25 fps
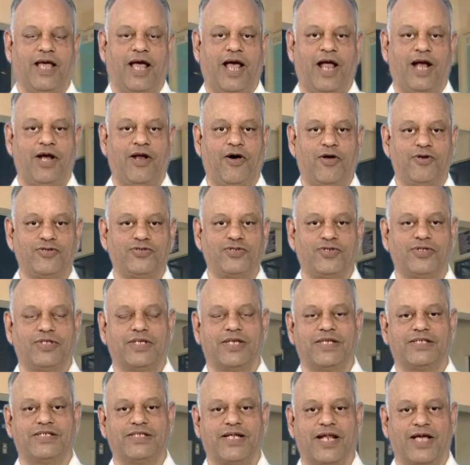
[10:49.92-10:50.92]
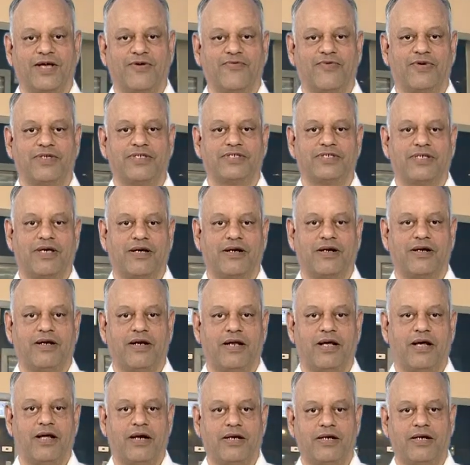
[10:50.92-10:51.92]
And also these requests are
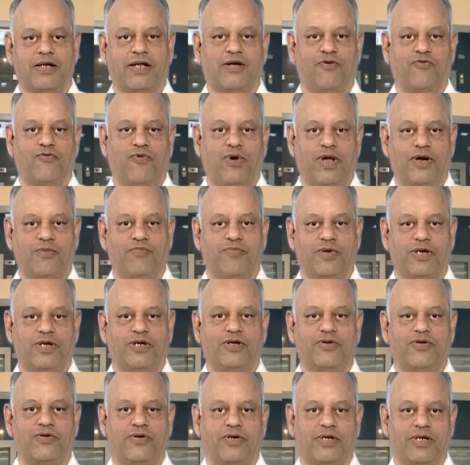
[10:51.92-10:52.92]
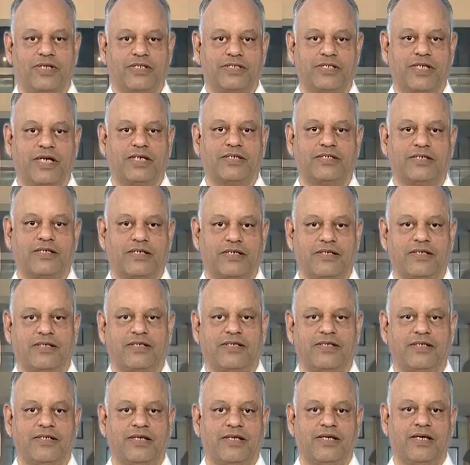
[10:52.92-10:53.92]
not in one particular sector,
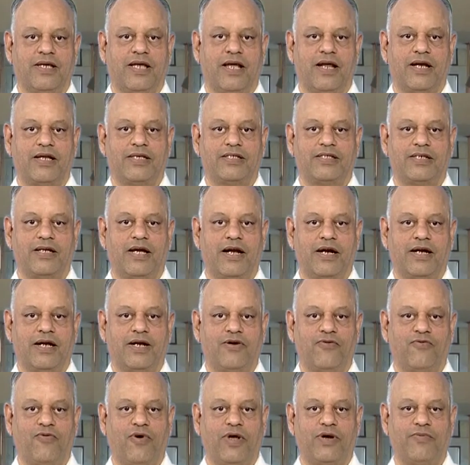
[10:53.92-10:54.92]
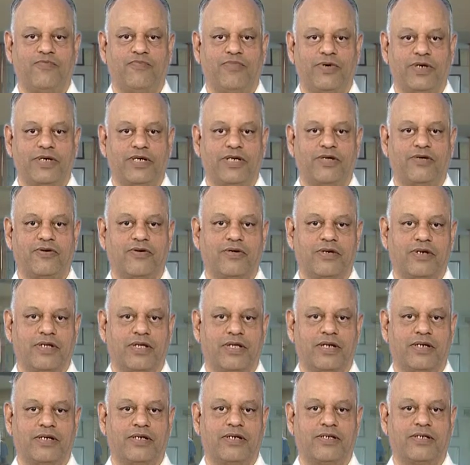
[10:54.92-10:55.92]
it is not in one
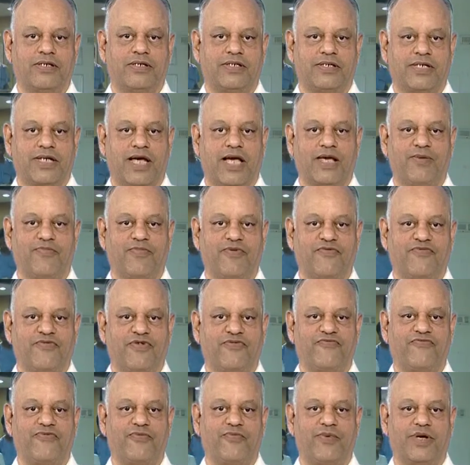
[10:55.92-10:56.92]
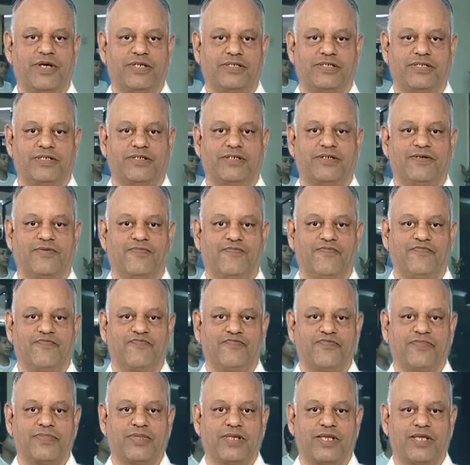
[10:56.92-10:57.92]
particular type of information.
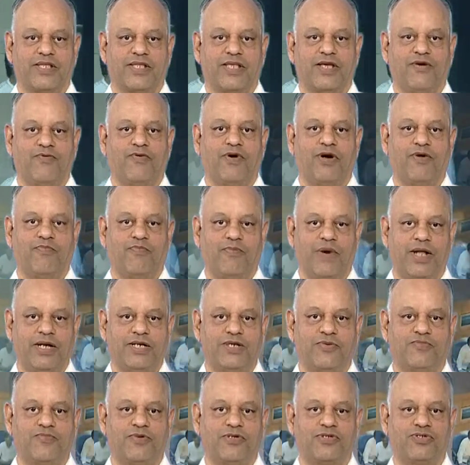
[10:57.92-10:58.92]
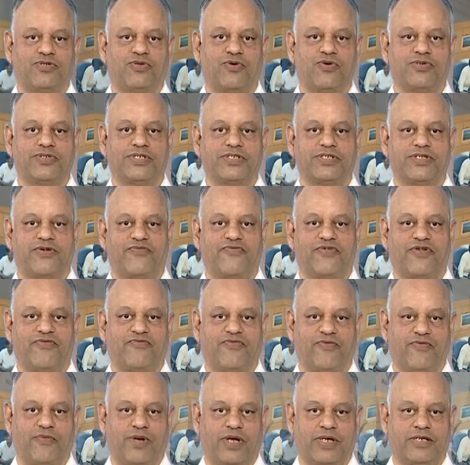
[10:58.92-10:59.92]
They want multiple sources of
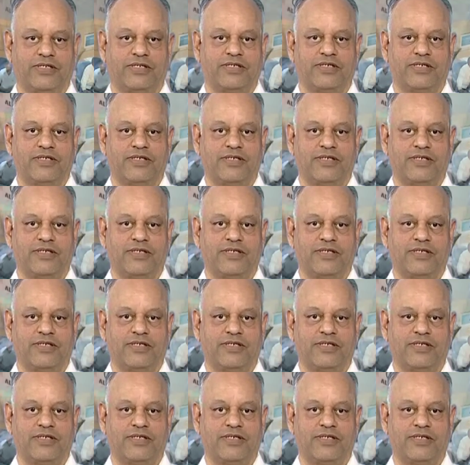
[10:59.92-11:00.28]
information.